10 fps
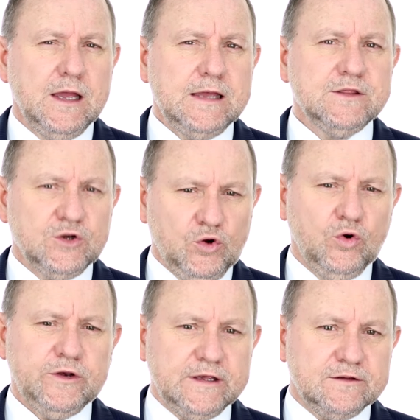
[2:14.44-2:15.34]
In the
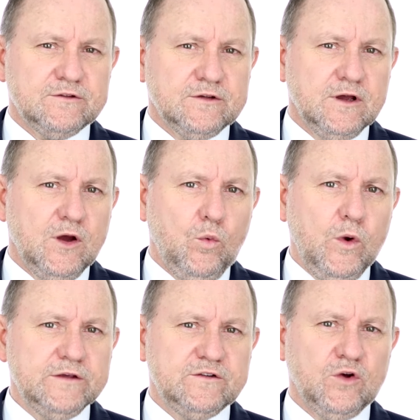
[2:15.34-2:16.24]
noughties,
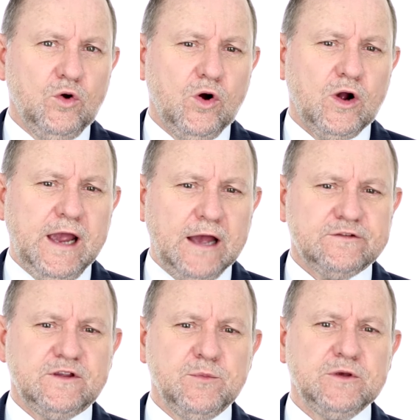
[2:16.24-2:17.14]
we saw
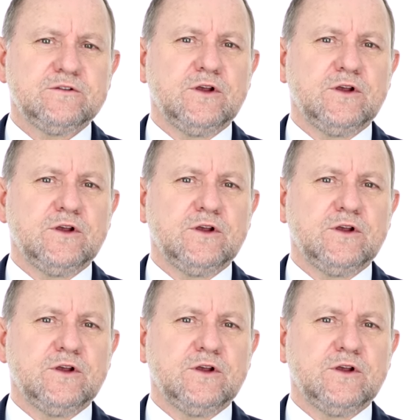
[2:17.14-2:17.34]
customers